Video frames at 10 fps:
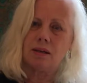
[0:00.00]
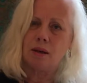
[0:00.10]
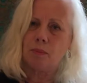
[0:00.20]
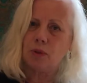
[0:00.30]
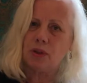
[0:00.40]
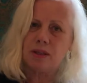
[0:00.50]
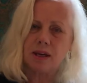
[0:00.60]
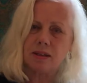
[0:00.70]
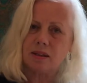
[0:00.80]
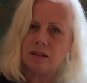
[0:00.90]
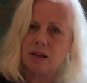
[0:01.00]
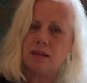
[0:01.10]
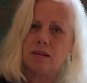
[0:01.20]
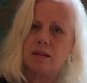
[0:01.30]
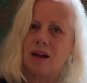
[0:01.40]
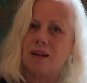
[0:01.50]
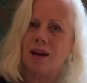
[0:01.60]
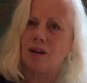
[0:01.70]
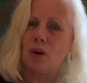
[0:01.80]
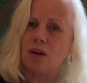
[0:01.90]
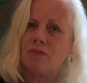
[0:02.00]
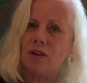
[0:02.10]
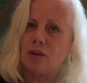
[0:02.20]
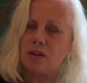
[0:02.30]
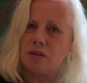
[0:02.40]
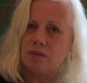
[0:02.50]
somebody tells things that are not very